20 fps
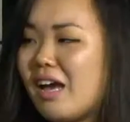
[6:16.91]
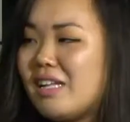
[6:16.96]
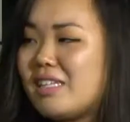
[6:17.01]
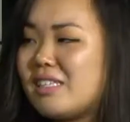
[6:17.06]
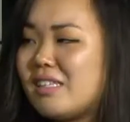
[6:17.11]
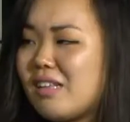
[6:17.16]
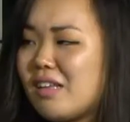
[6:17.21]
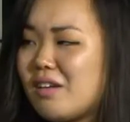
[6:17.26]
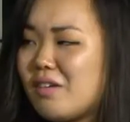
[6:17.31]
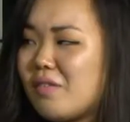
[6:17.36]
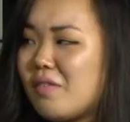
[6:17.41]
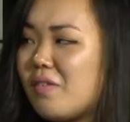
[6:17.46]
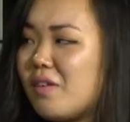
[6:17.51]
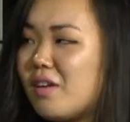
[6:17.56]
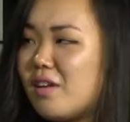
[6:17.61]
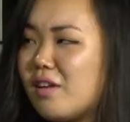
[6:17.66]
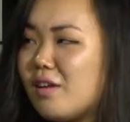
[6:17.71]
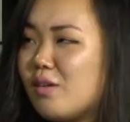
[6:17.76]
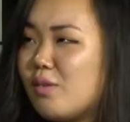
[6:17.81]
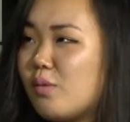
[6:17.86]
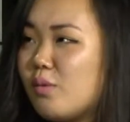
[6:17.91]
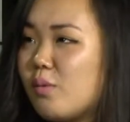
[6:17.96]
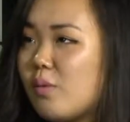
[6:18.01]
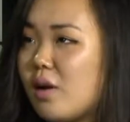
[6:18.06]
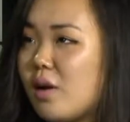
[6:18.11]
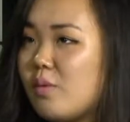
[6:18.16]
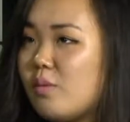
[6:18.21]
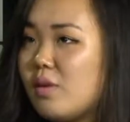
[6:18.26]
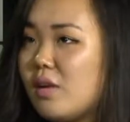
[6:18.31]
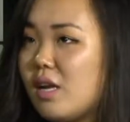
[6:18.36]
it's a lot of fun.
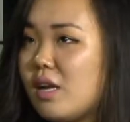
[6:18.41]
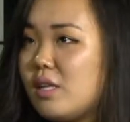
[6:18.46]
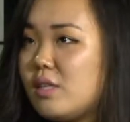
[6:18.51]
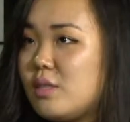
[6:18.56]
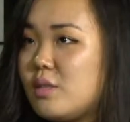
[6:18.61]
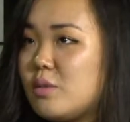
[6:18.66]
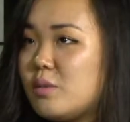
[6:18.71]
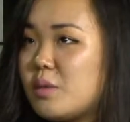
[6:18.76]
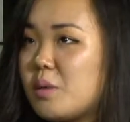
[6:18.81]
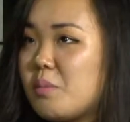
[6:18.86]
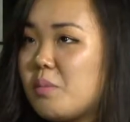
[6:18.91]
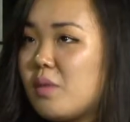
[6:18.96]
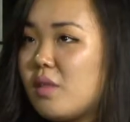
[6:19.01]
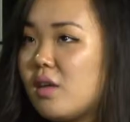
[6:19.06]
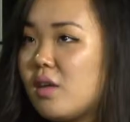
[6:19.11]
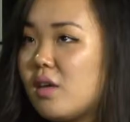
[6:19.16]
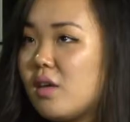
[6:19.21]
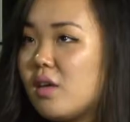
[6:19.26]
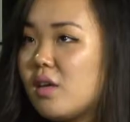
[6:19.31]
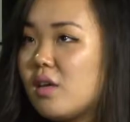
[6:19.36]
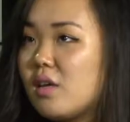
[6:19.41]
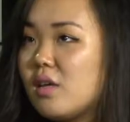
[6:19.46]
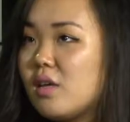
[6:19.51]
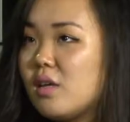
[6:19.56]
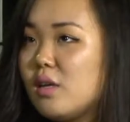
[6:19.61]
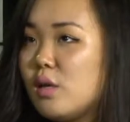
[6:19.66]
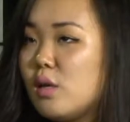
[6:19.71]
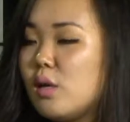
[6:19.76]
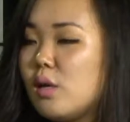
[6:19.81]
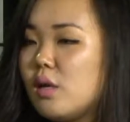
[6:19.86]
Why would I do something,
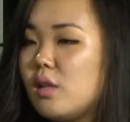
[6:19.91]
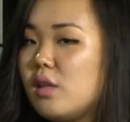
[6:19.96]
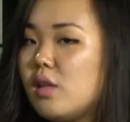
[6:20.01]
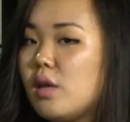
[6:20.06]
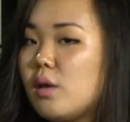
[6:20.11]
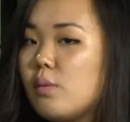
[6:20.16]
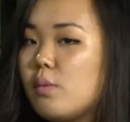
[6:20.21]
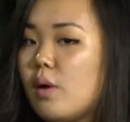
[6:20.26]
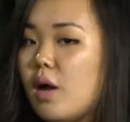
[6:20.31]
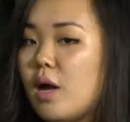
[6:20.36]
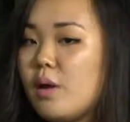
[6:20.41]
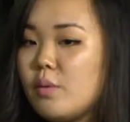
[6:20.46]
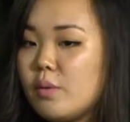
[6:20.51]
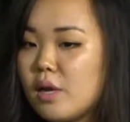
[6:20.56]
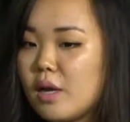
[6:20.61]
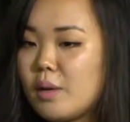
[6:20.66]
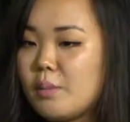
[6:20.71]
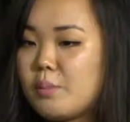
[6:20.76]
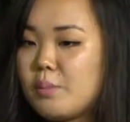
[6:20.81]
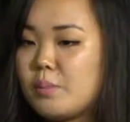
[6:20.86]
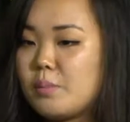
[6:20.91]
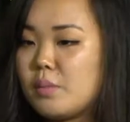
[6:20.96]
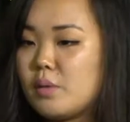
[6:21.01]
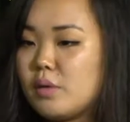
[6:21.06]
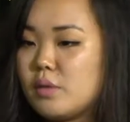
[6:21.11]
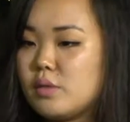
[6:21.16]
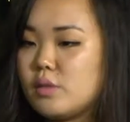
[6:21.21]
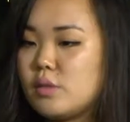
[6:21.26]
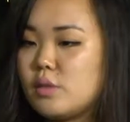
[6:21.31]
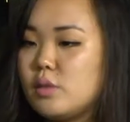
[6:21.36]
like why would I
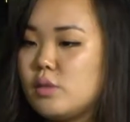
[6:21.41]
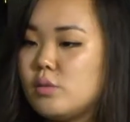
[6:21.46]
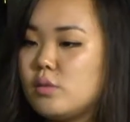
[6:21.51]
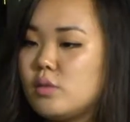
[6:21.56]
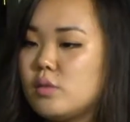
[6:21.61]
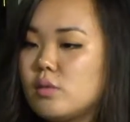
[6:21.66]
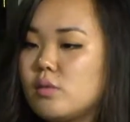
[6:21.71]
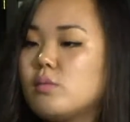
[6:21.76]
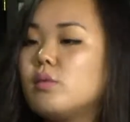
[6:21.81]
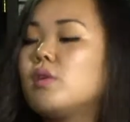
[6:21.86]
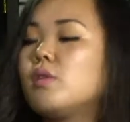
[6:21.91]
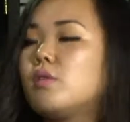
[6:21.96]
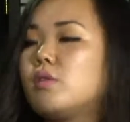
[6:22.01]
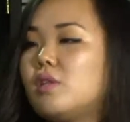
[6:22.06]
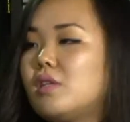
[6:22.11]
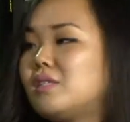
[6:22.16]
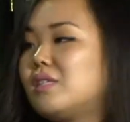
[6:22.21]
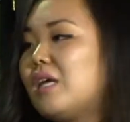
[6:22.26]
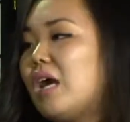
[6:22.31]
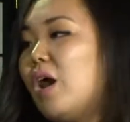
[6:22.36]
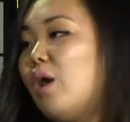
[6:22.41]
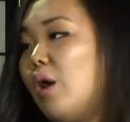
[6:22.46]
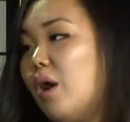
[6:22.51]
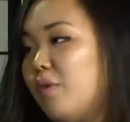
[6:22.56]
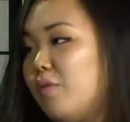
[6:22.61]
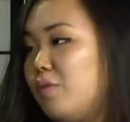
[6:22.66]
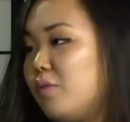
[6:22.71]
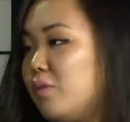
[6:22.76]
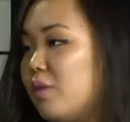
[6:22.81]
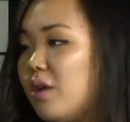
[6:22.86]
pursue, well, this is how I
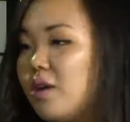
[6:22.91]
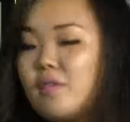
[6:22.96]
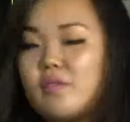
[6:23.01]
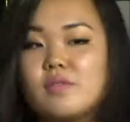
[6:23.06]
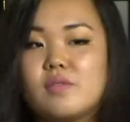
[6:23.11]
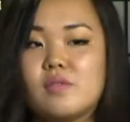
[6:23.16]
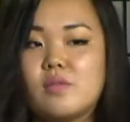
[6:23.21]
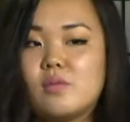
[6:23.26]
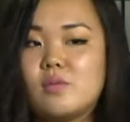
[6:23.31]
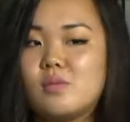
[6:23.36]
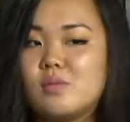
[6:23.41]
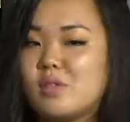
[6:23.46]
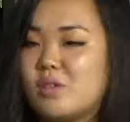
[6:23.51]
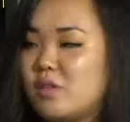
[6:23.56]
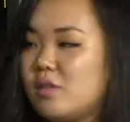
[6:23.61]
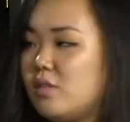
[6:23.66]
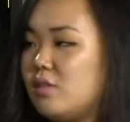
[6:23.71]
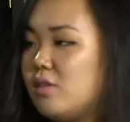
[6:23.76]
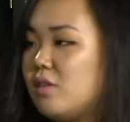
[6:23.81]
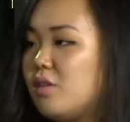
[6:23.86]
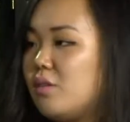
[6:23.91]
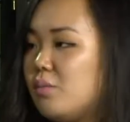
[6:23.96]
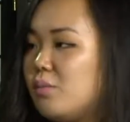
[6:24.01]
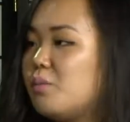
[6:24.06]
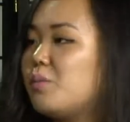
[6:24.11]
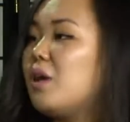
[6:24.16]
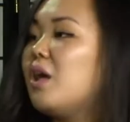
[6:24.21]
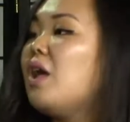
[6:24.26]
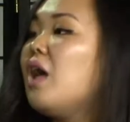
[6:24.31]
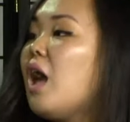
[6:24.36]
view life, sorry to others,
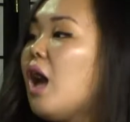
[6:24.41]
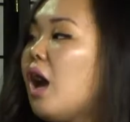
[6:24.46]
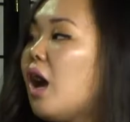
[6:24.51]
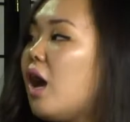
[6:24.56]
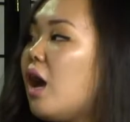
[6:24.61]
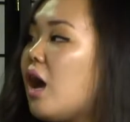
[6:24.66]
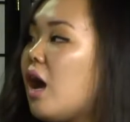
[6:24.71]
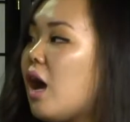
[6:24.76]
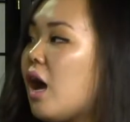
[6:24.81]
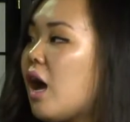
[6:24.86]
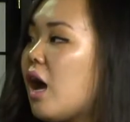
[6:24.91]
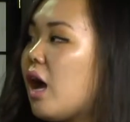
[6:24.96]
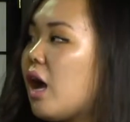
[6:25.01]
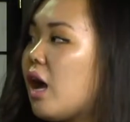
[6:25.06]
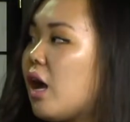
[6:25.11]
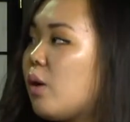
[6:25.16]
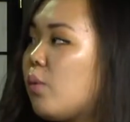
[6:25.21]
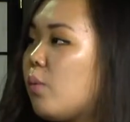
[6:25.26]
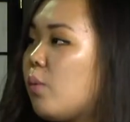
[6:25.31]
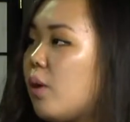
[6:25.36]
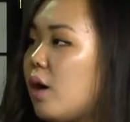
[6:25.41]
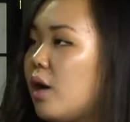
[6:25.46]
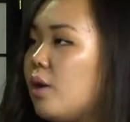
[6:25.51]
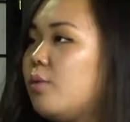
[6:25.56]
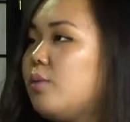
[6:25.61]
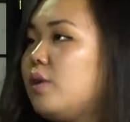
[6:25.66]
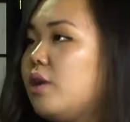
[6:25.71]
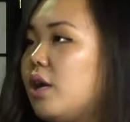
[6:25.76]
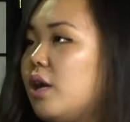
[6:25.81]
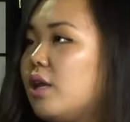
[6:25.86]
but why
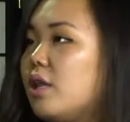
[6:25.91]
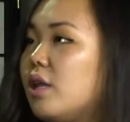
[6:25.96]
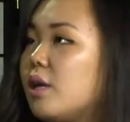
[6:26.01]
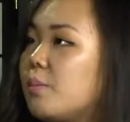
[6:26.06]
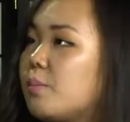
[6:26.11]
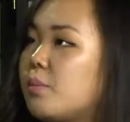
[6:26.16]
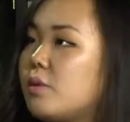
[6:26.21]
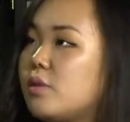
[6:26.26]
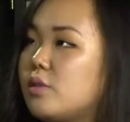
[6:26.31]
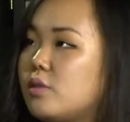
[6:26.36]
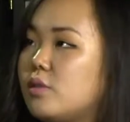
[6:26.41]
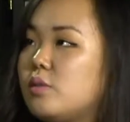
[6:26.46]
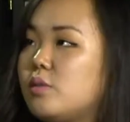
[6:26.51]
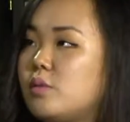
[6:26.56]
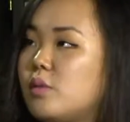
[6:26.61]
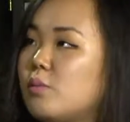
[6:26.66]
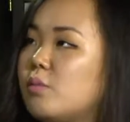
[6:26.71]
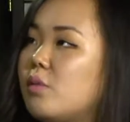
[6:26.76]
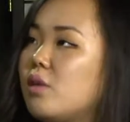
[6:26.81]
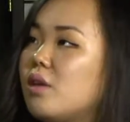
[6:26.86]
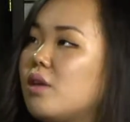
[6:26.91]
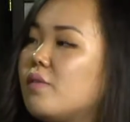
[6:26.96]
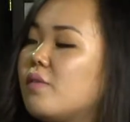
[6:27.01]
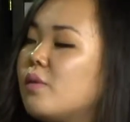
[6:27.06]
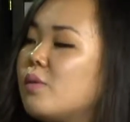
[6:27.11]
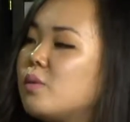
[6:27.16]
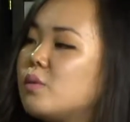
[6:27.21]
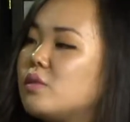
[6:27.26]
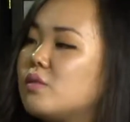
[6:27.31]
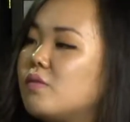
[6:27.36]
would I like pursue something if
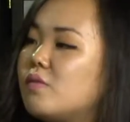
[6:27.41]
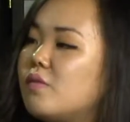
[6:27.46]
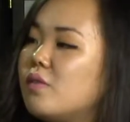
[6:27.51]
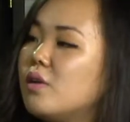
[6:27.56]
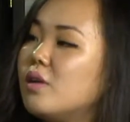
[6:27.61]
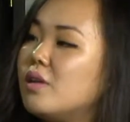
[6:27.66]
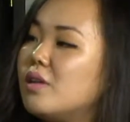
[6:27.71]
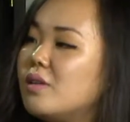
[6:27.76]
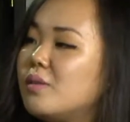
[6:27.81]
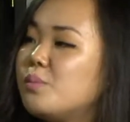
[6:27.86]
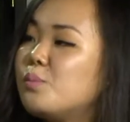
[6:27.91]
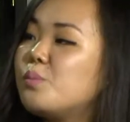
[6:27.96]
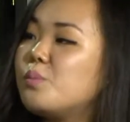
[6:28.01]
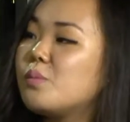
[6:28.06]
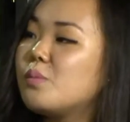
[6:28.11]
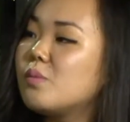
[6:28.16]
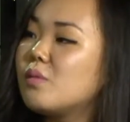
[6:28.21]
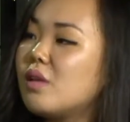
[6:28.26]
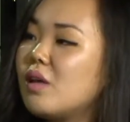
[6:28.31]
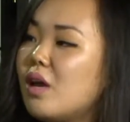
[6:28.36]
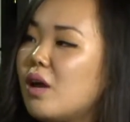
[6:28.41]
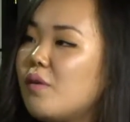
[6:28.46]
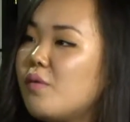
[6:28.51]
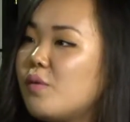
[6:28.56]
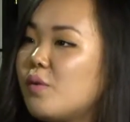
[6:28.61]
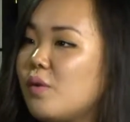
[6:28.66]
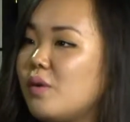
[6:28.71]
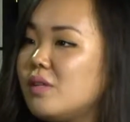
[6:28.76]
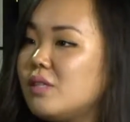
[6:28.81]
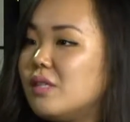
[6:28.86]
it wasn't fun? Of
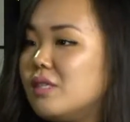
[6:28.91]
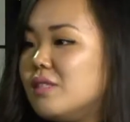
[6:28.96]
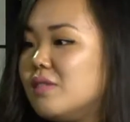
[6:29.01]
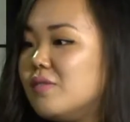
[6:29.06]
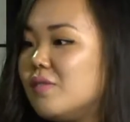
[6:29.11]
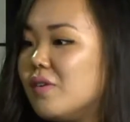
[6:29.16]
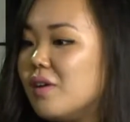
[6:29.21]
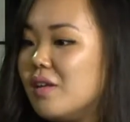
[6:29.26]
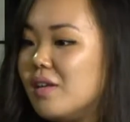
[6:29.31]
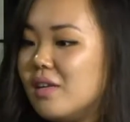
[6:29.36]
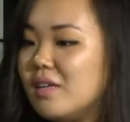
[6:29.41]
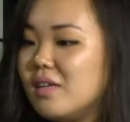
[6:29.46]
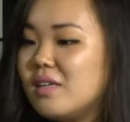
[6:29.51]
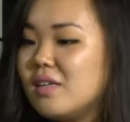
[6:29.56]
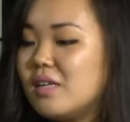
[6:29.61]
course it's fun.